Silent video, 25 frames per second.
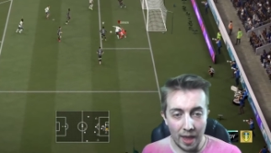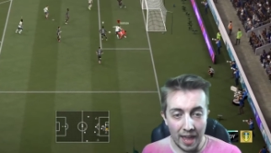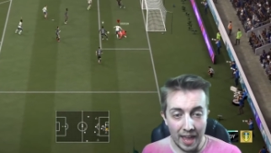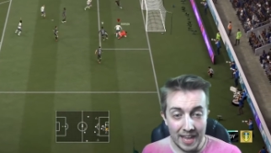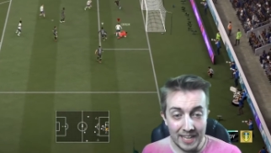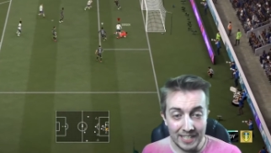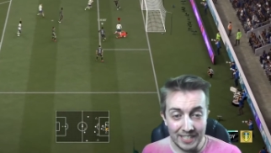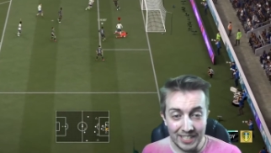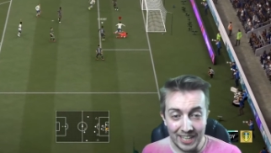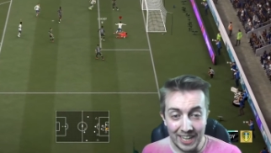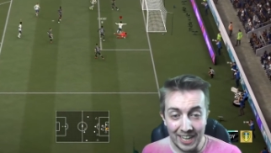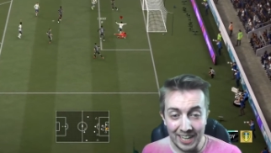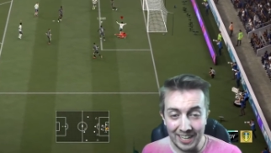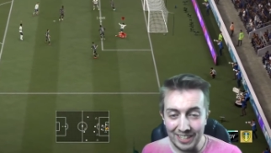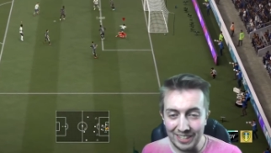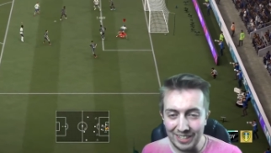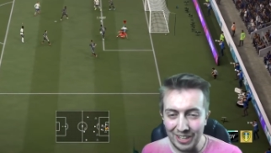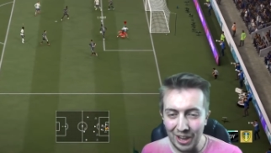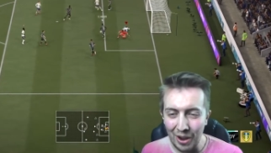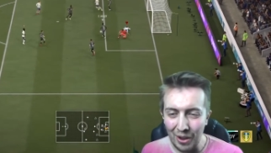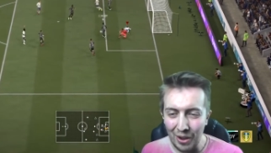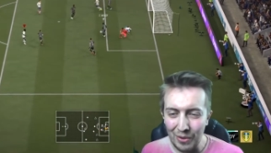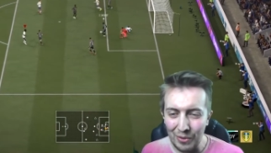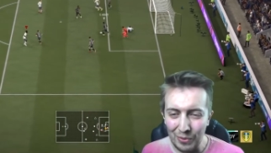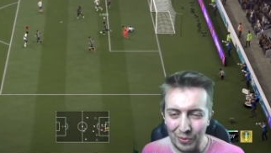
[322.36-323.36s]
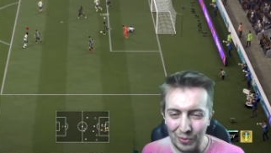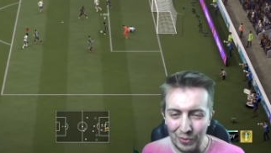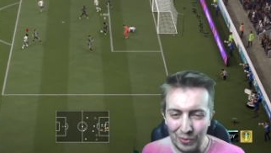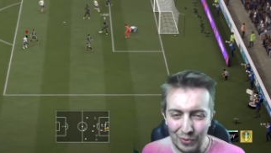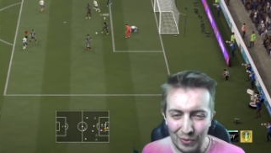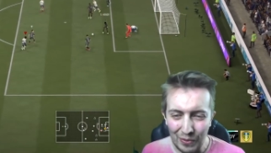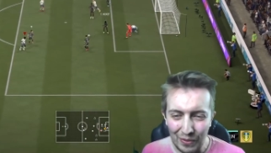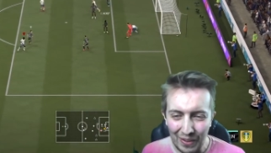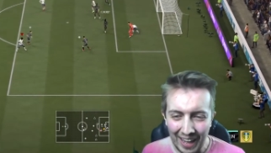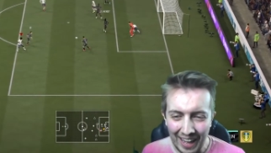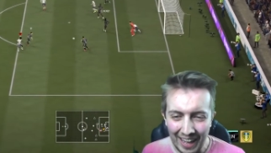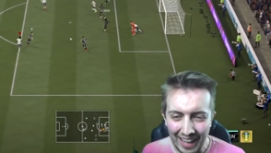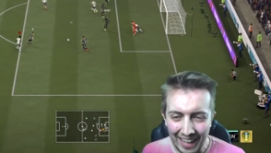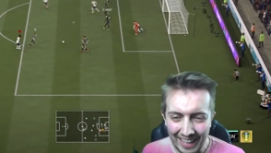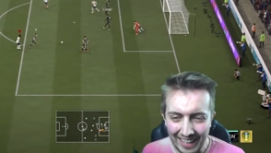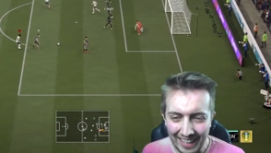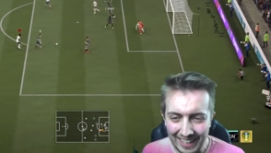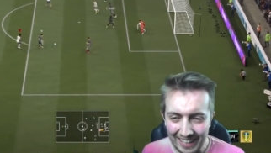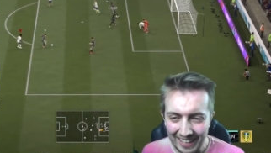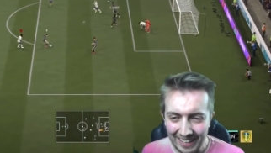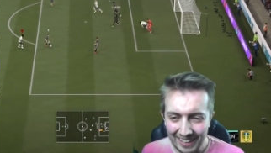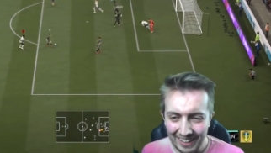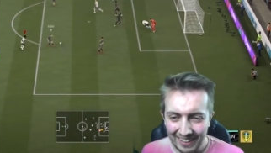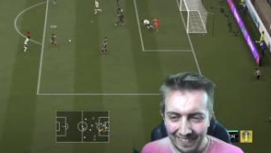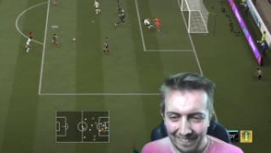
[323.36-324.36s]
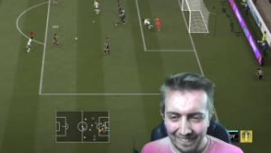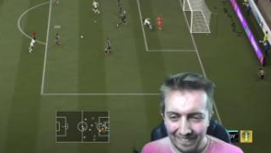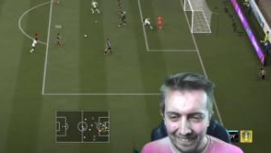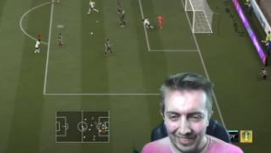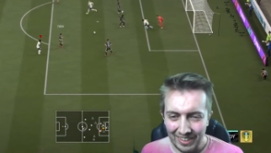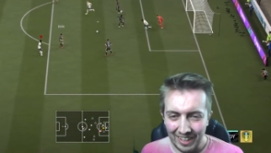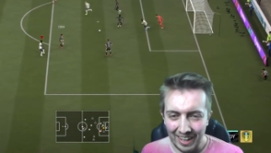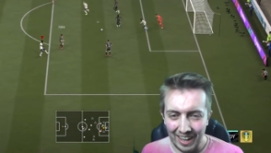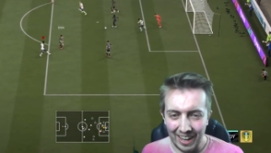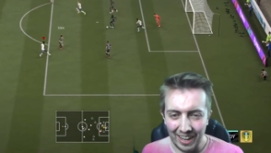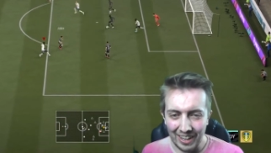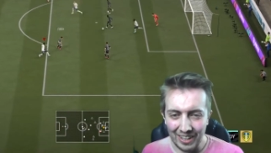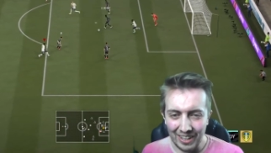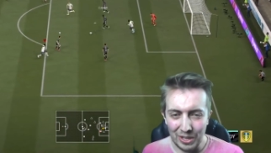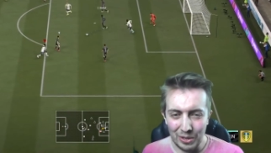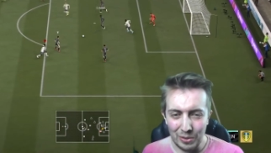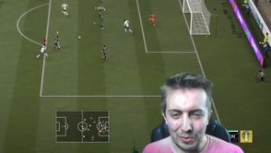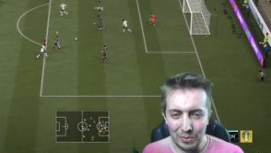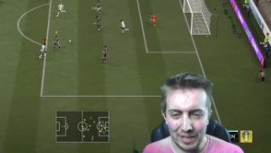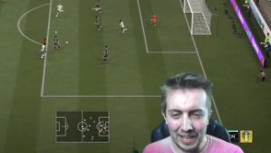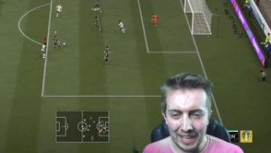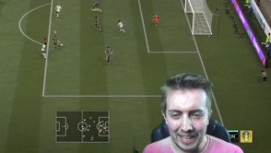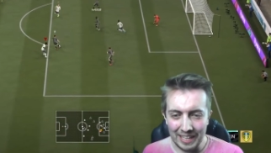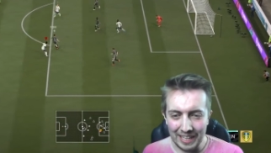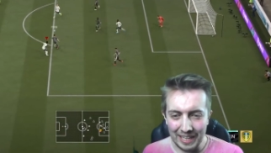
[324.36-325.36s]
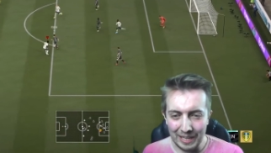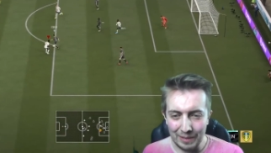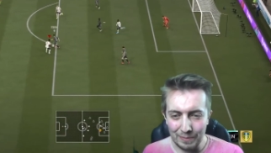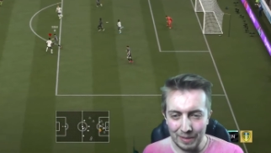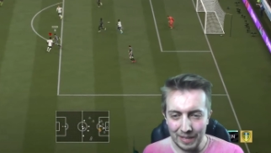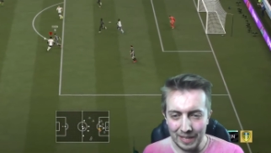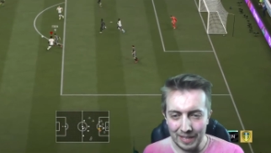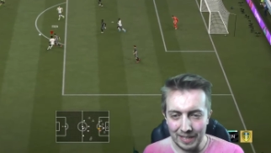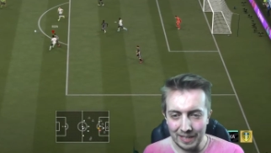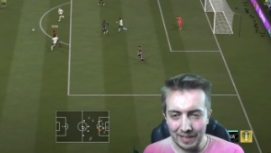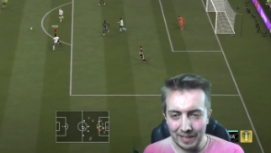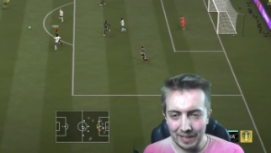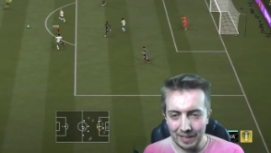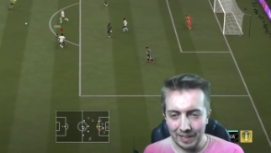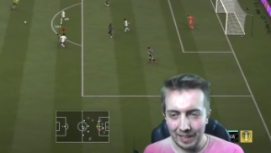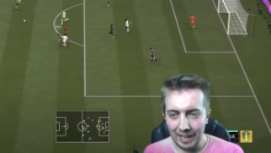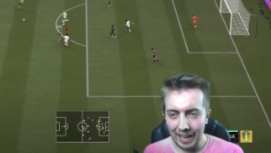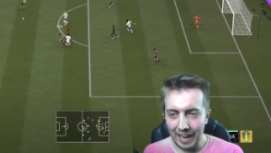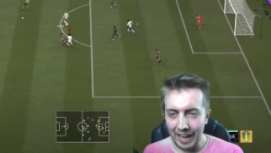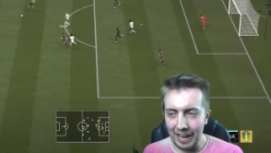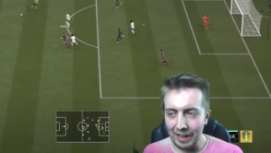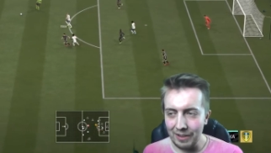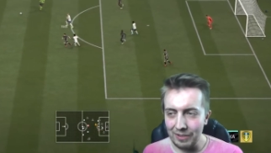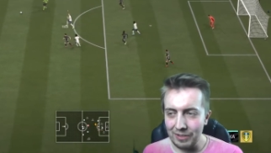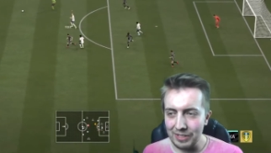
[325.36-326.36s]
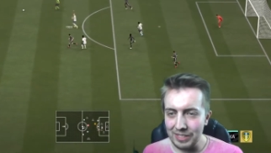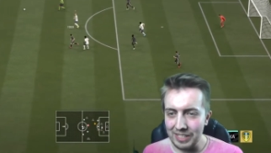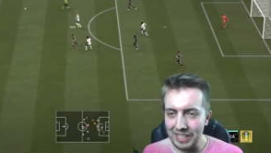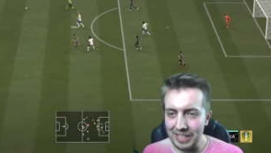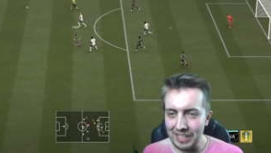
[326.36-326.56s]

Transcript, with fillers: Eddie, no way! Are you kidding me? How has he